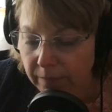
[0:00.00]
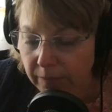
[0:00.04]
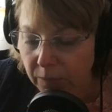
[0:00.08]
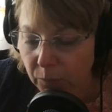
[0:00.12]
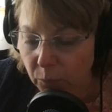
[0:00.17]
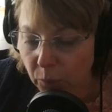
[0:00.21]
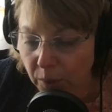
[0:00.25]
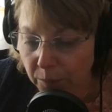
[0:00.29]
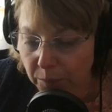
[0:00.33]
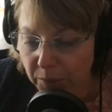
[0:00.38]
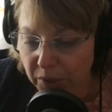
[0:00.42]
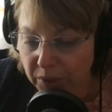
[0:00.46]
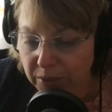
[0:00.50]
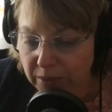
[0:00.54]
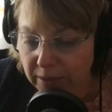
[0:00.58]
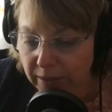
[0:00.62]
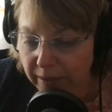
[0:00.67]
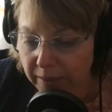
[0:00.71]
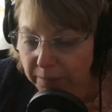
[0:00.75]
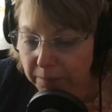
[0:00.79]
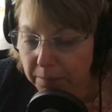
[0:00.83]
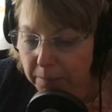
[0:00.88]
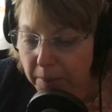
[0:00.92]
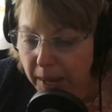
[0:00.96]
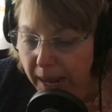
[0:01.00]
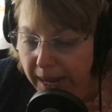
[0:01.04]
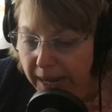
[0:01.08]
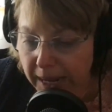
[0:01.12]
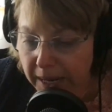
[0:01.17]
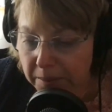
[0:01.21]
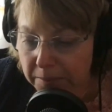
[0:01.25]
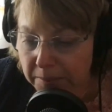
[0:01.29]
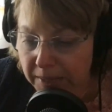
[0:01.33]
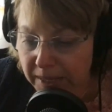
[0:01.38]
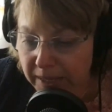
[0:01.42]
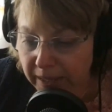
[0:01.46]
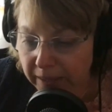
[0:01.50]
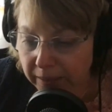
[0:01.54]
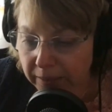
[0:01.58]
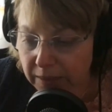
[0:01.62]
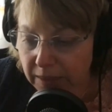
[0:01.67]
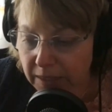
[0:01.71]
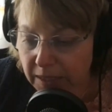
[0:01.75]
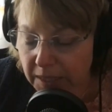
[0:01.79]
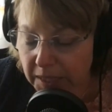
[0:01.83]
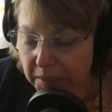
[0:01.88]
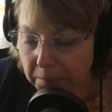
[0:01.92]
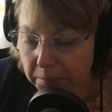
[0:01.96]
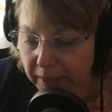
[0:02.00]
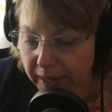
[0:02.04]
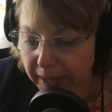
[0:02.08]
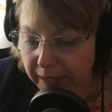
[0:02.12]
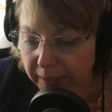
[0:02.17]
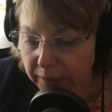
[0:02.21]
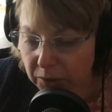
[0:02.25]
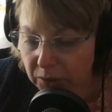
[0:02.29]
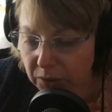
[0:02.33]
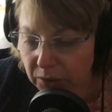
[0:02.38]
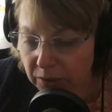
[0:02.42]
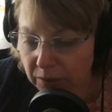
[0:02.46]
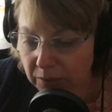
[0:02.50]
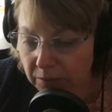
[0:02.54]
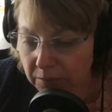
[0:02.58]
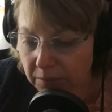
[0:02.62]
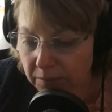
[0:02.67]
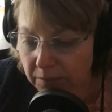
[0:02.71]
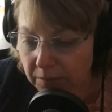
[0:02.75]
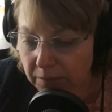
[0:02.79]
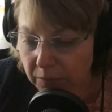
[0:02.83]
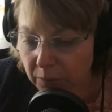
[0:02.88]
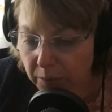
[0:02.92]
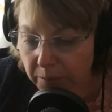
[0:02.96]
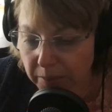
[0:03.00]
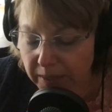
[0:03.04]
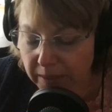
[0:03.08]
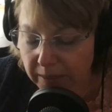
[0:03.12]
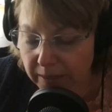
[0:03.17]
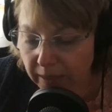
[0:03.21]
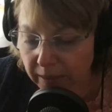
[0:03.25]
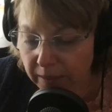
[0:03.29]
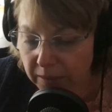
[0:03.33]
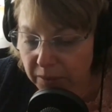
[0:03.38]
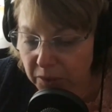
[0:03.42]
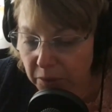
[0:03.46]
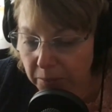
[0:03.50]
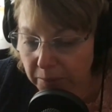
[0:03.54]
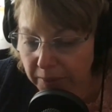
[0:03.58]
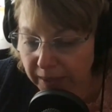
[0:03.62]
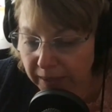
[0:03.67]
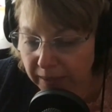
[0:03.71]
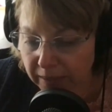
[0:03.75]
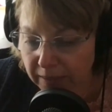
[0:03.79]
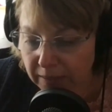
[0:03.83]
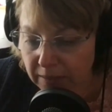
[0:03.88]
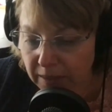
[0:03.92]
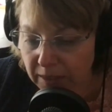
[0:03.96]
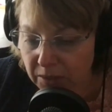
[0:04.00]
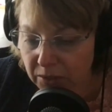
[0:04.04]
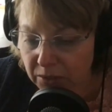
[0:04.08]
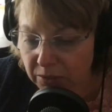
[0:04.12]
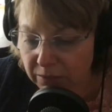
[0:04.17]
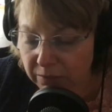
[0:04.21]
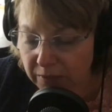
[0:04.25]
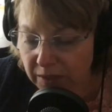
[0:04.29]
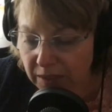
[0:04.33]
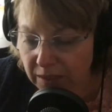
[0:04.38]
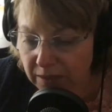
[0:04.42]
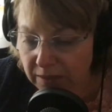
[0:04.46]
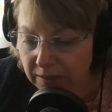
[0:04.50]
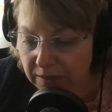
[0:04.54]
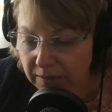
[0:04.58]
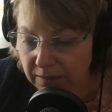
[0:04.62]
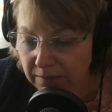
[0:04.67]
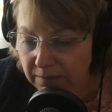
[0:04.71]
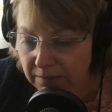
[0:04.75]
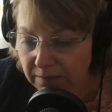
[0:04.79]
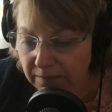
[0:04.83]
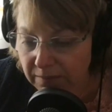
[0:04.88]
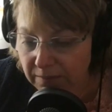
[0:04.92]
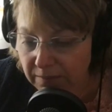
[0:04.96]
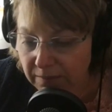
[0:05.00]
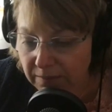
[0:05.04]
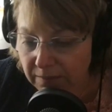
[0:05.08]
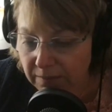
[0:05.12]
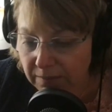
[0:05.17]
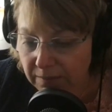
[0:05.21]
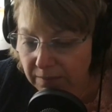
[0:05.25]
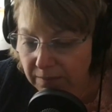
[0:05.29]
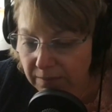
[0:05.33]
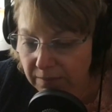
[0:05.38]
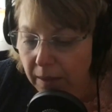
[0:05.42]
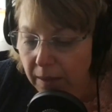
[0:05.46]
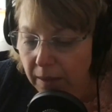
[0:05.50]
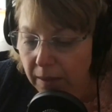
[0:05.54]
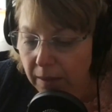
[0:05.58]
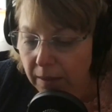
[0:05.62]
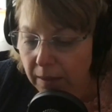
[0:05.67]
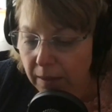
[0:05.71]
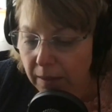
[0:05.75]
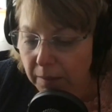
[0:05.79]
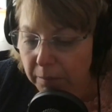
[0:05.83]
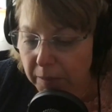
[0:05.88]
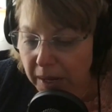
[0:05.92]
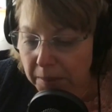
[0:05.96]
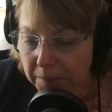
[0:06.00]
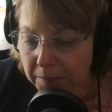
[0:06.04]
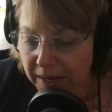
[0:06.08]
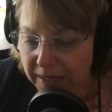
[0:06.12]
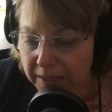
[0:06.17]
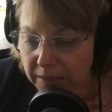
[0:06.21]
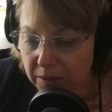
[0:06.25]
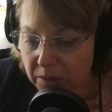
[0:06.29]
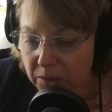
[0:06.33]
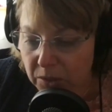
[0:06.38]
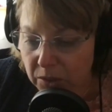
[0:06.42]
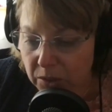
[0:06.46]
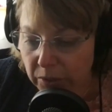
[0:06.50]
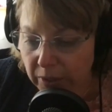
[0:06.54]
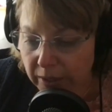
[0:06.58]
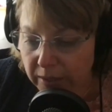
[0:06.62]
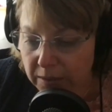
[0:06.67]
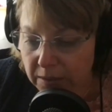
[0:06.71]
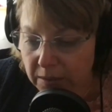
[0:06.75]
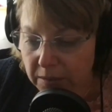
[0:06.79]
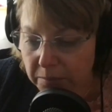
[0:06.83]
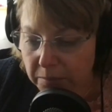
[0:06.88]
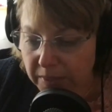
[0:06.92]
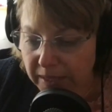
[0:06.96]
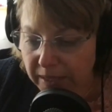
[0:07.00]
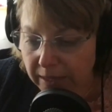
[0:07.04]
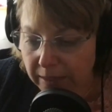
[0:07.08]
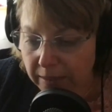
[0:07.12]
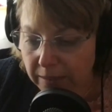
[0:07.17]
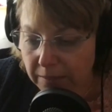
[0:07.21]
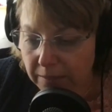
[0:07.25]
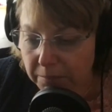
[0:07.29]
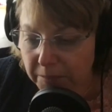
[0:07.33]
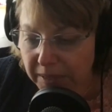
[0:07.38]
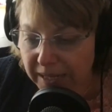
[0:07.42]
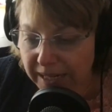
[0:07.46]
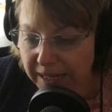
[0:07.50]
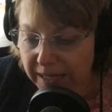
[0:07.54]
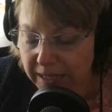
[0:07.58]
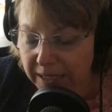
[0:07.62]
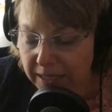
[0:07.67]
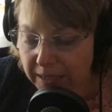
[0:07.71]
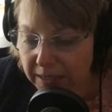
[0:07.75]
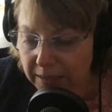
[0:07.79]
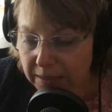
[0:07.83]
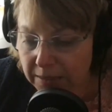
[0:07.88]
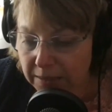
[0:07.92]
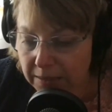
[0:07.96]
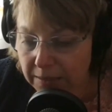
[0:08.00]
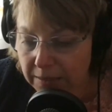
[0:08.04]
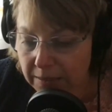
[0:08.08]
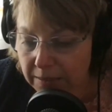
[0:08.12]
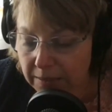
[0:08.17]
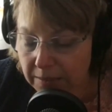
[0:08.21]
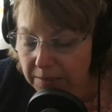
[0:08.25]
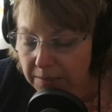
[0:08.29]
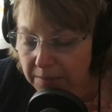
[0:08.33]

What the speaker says: One more time. May I be held in compassion. Repeat that in your mind, each of these. May my distress be eased.